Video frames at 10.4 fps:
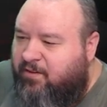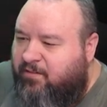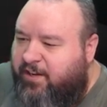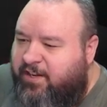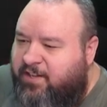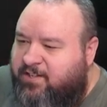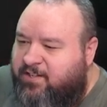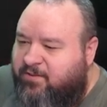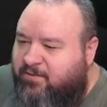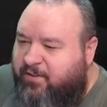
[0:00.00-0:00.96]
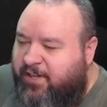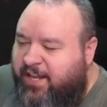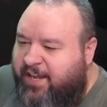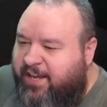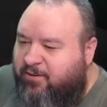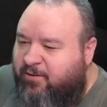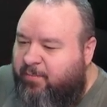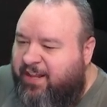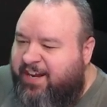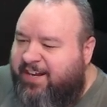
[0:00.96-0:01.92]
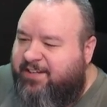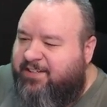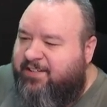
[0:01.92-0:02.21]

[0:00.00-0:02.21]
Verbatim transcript: right, so we're gonna add our black.